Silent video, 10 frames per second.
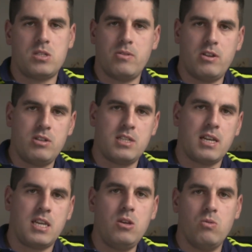So there is
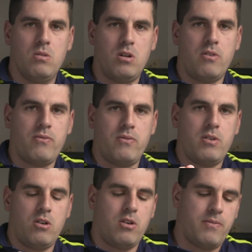a queue
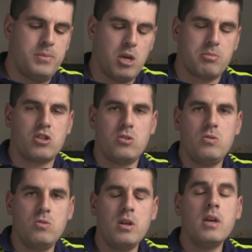of jobs to
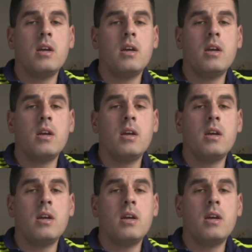do,